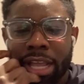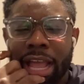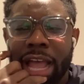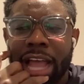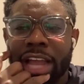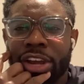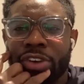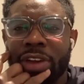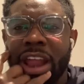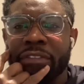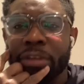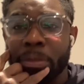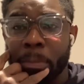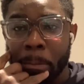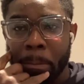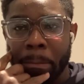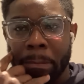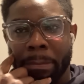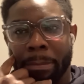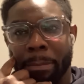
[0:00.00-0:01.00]
a
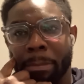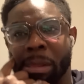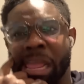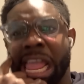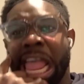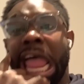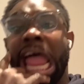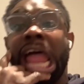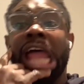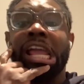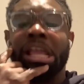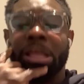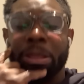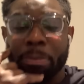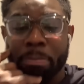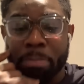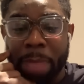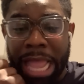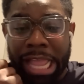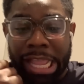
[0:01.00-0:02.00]

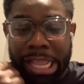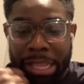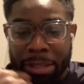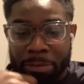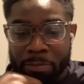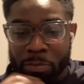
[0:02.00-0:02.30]
Gravenberch,